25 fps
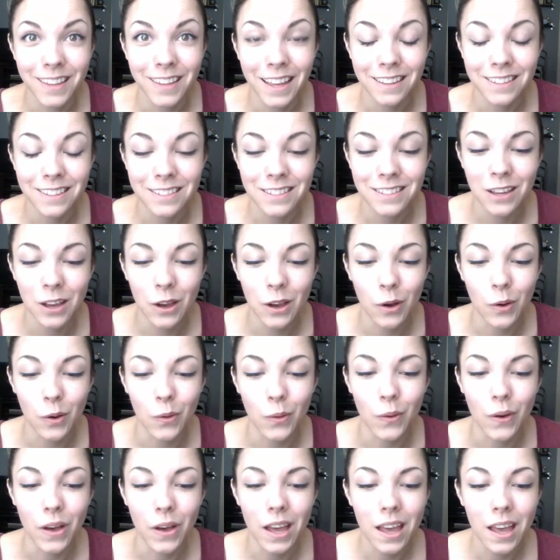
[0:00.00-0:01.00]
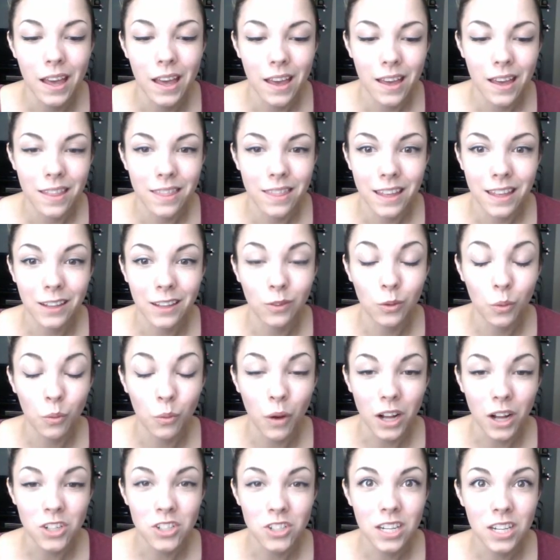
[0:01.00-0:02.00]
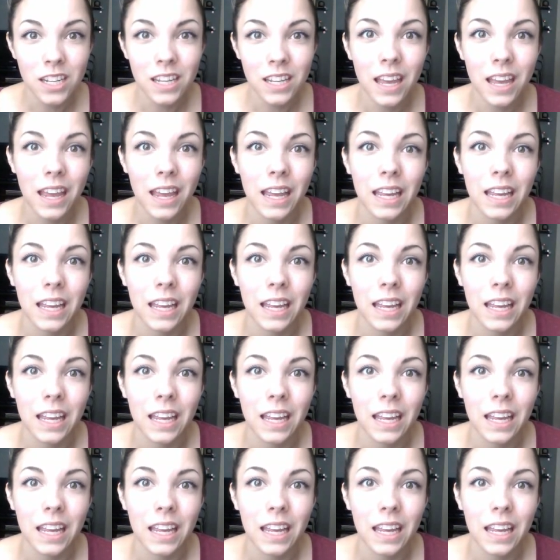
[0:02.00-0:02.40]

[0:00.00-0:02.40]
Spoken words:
So thanks for watching,